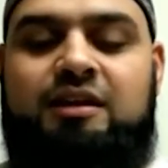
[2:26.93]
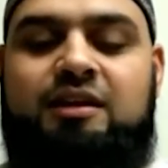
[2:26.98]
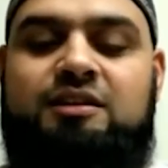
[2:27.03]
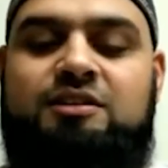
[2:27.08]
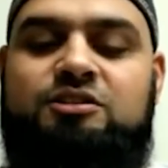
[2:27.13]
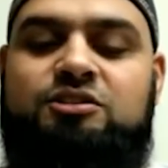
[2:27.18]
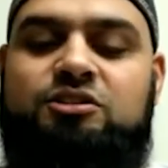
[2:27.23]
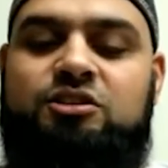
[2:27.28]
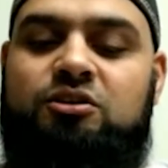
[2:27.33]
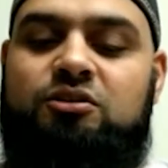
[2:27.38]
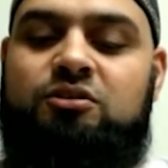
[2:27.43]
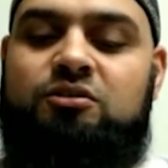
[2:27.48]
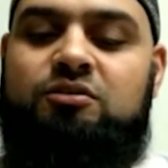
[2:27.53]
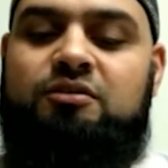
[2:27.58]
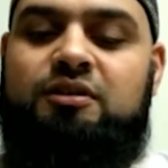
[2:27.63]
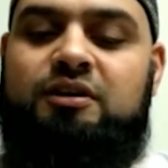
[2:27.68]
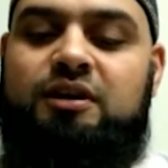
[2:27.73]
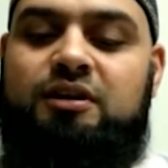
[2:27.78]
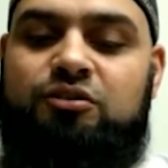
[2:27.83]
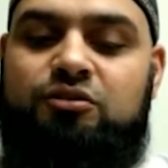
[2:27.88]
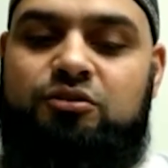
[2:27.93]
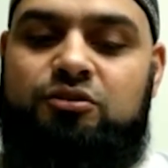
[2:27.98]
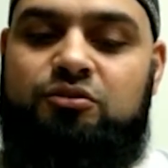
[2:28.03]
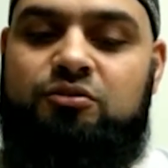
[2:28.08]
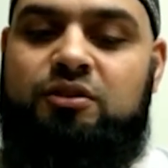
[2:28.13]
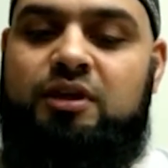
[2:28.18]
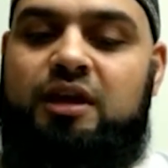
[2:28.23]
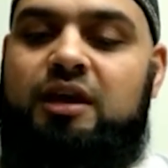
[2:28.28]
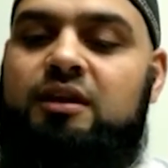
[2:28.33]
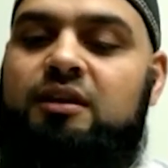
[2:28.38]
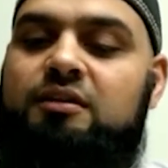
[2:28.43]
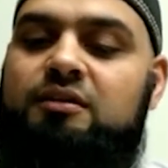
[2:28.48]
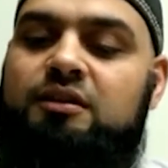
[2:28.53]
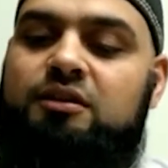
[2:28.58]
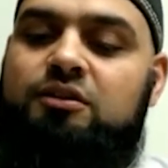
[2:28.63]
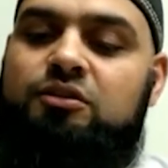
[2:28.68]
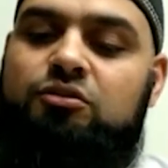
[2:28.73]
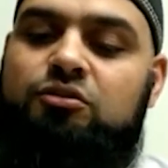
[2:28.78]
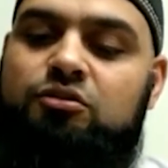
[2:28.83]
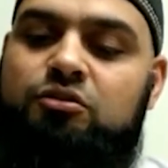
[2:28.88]
Okay. So you do that, and
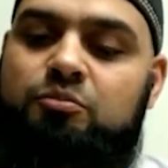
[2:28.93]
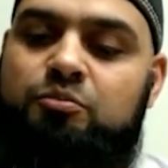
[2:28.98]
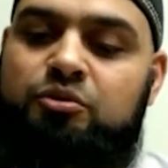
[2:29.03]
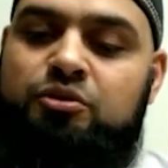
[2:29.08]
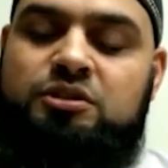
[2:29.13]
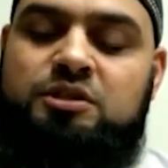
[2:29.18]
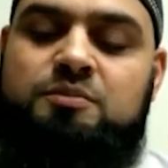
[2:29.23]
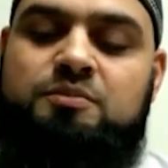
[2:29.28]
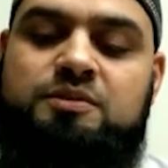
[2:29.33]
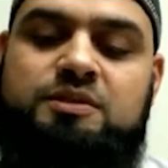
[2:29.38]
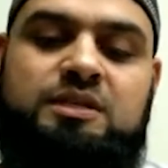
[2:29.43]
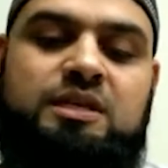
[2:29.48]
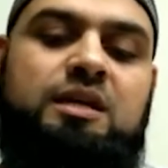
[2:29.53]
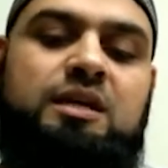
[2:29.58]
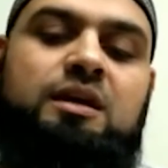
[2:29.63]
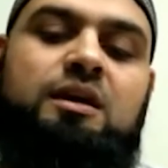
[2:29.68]
then you do push-ups.